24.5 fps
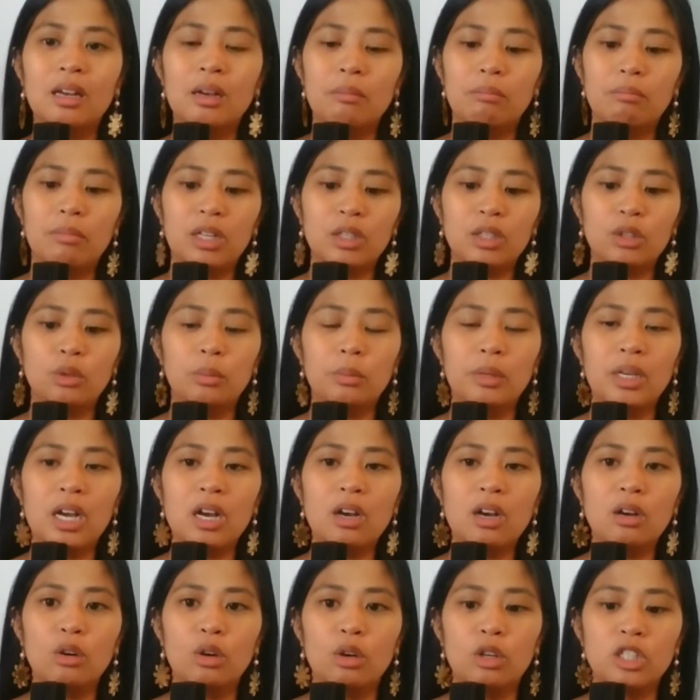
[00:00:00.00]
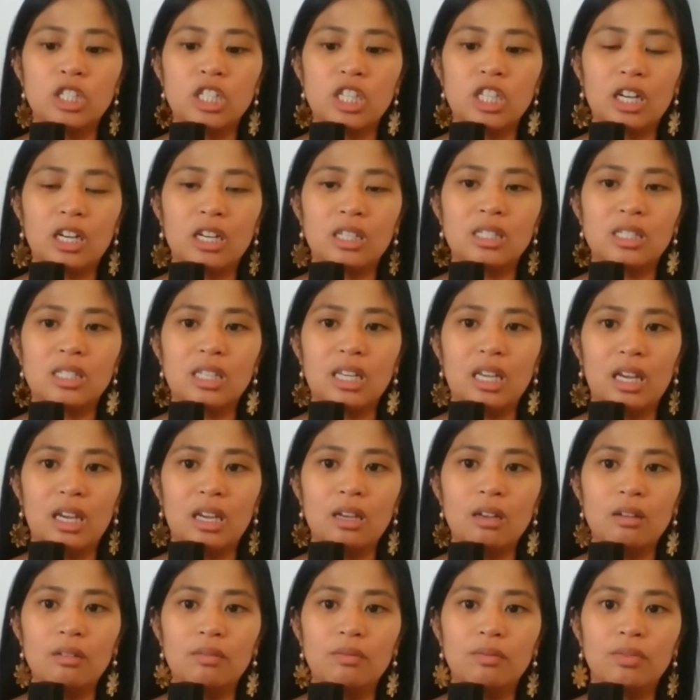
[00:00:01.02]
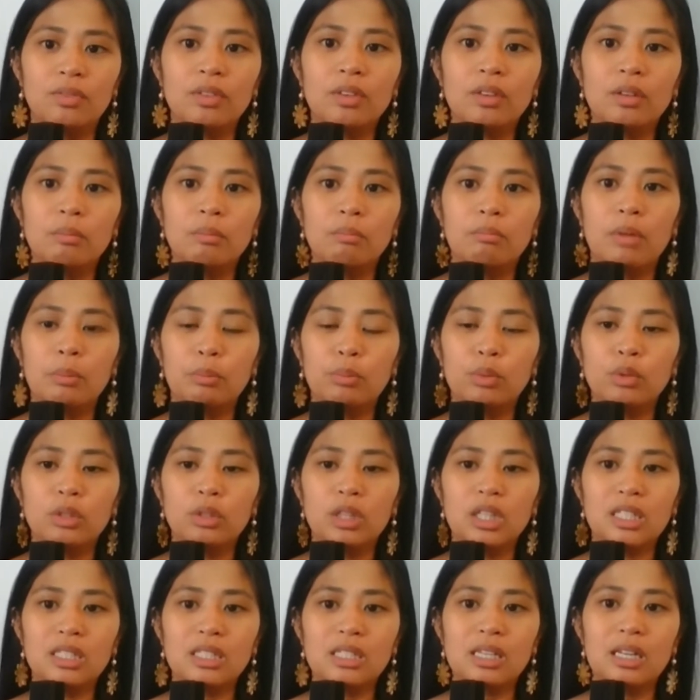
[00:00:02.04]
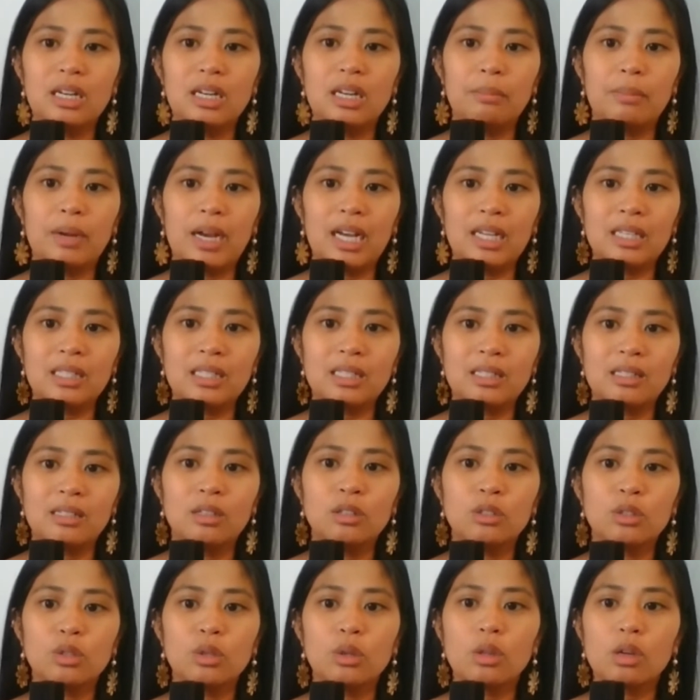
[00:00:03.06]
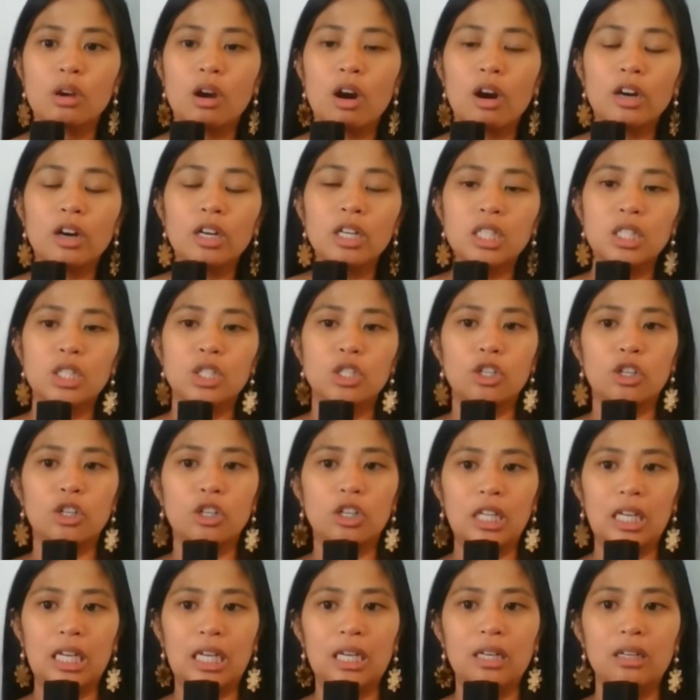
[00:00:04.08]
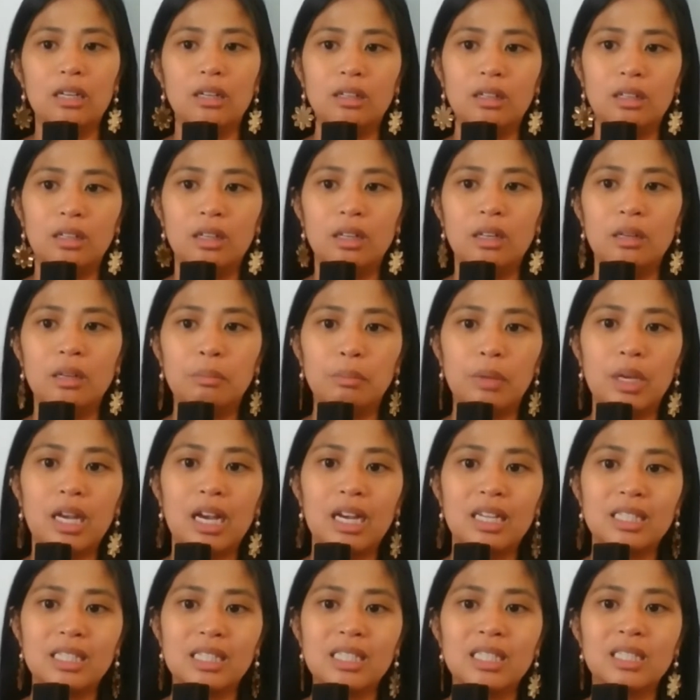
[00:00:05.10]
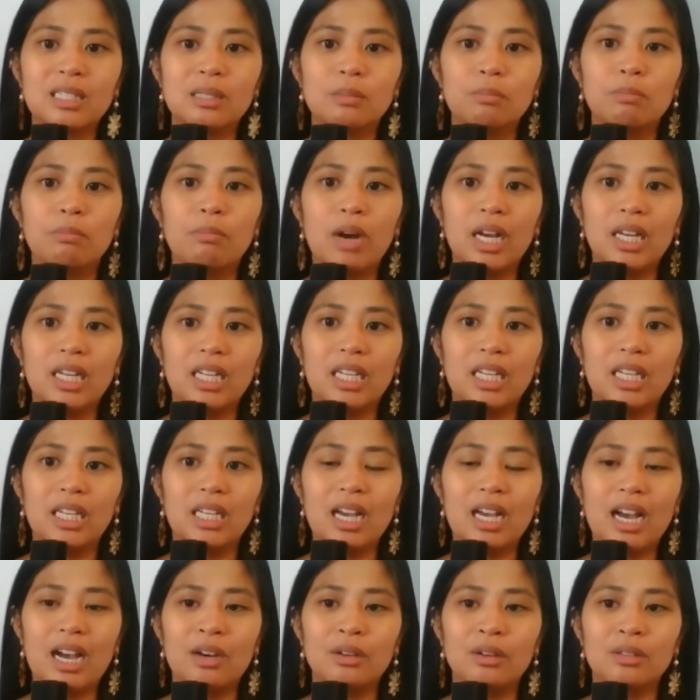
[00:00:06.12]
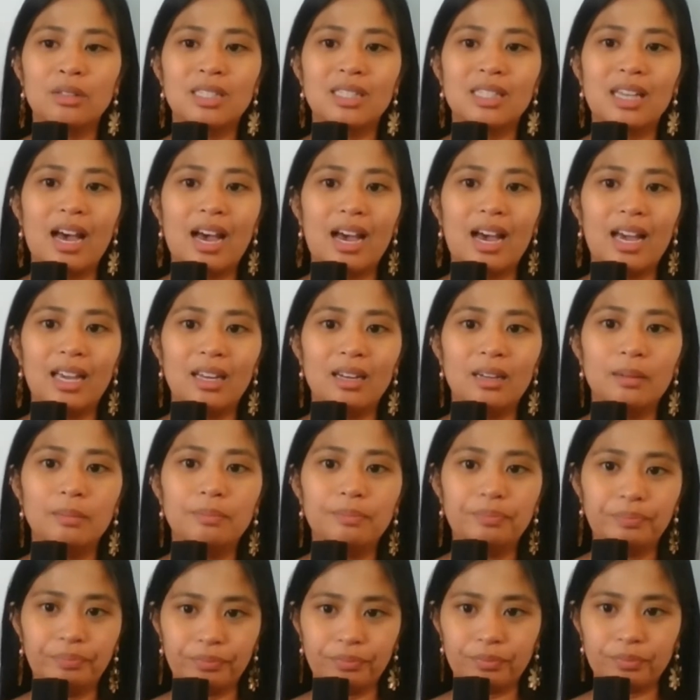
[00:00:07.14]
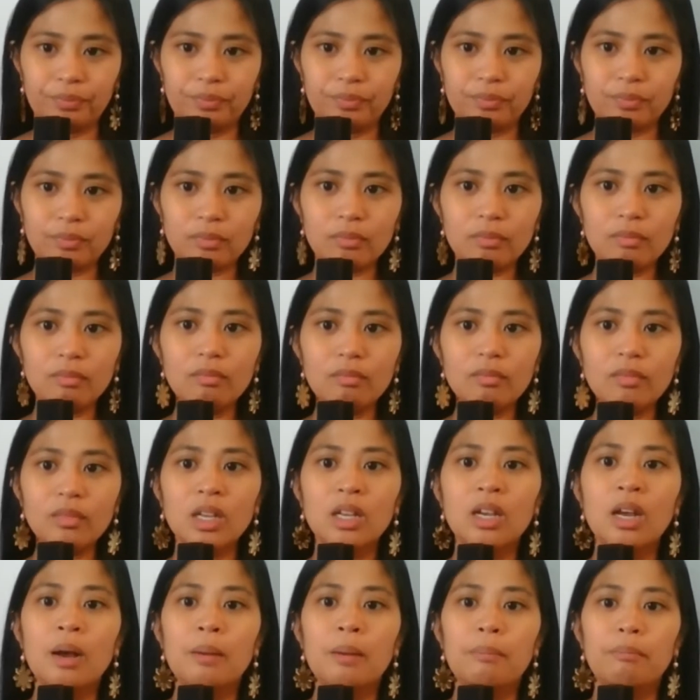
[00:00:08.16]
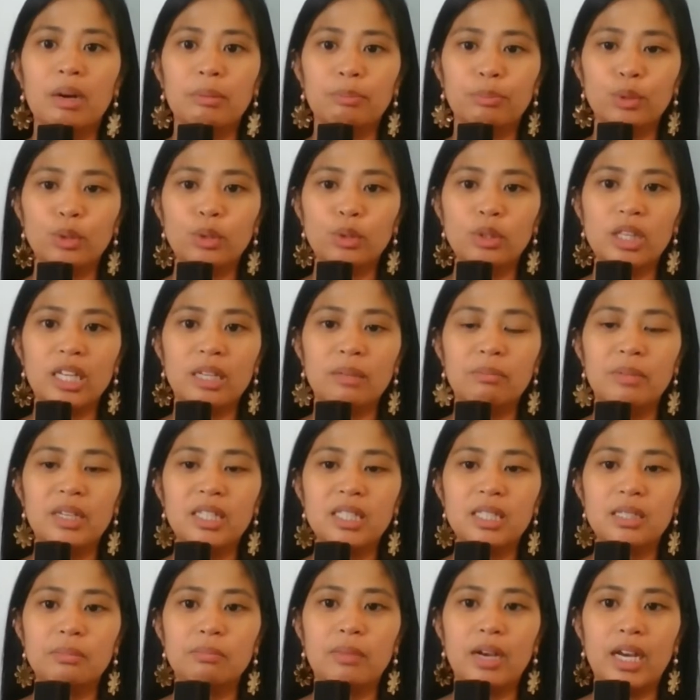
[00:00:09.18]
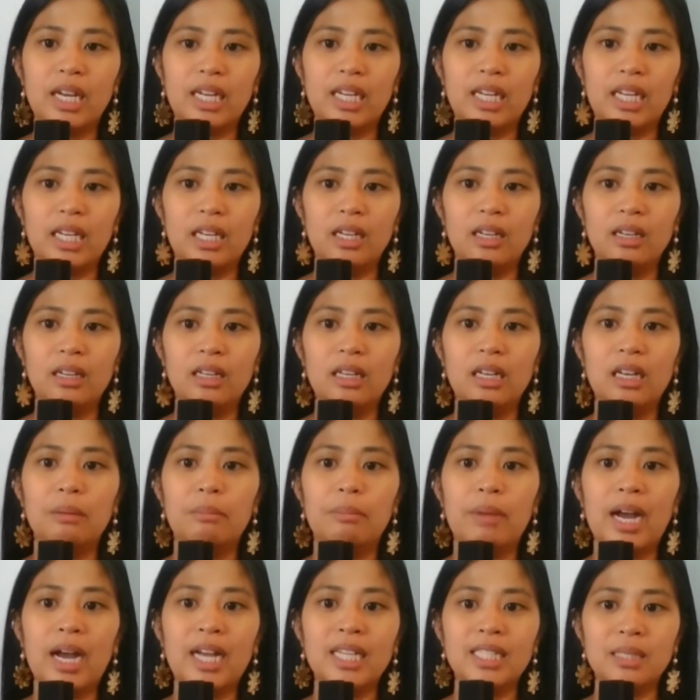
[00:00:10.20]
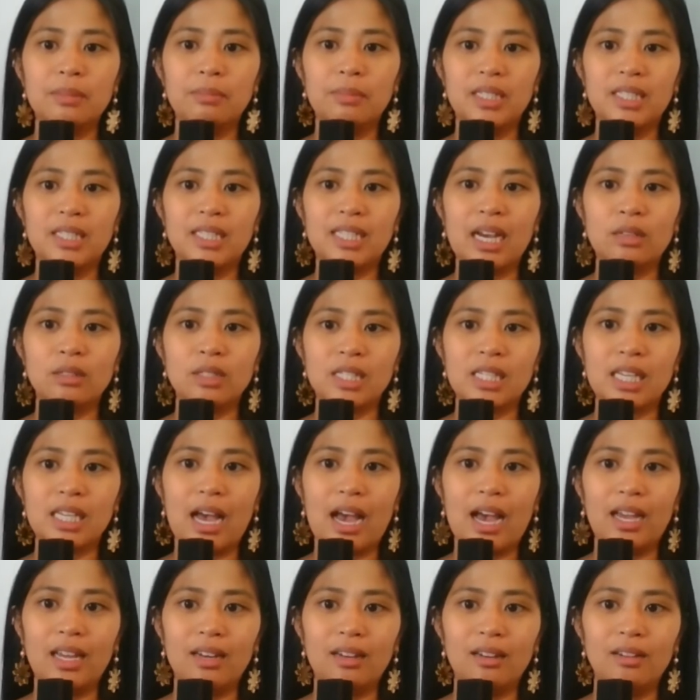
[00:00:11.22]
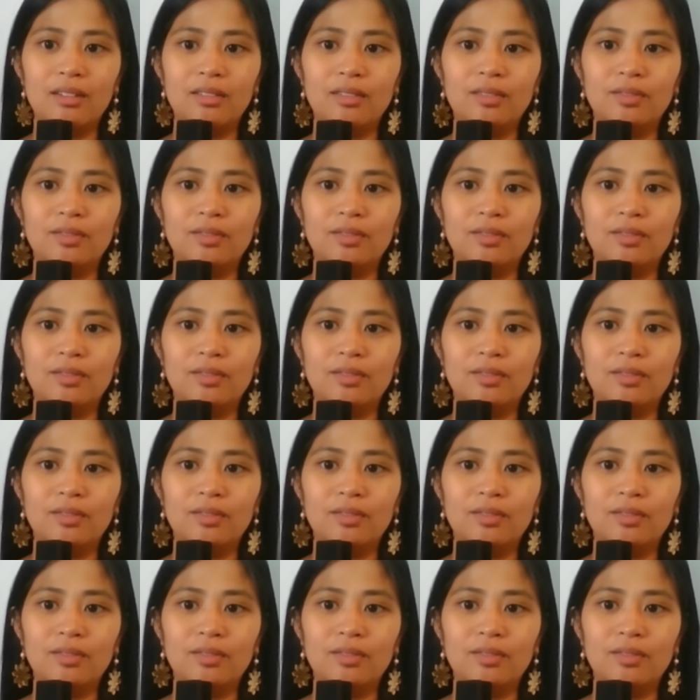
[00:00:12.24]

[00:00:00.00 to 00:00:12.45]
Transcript: Madumi ang kotse kasi maputik sa labas. So the car is dirty because it's muddy outside. Maputik means muddy, labas means outside.